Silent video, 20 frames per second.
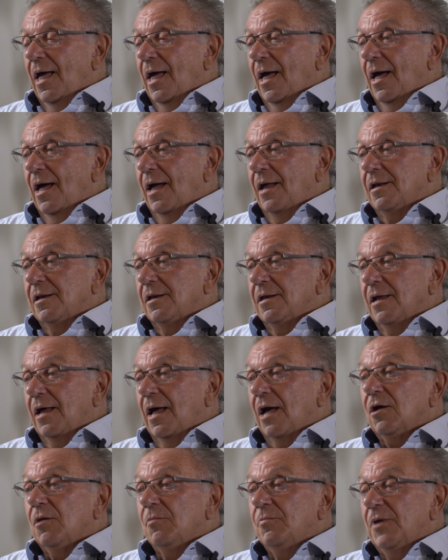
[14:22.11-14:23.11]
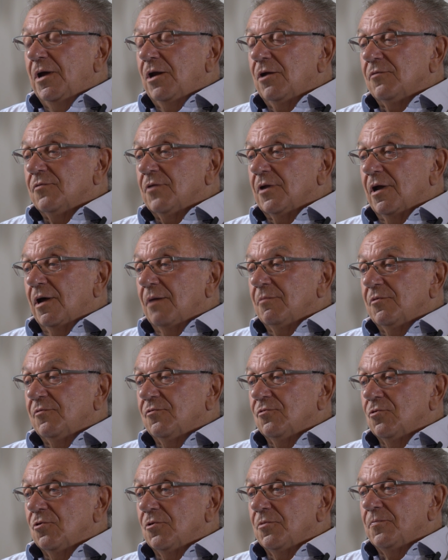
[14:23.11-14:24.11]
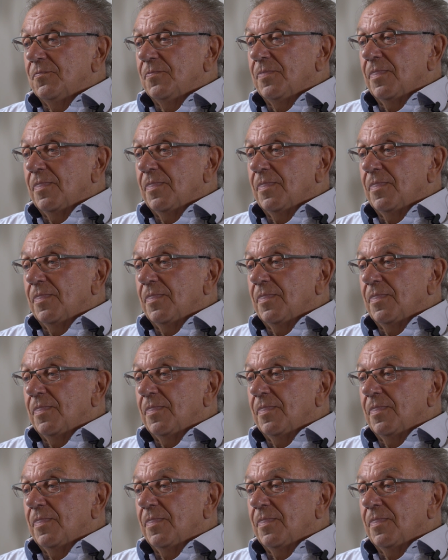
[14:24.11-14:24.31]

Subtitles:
And I got paid off the night before.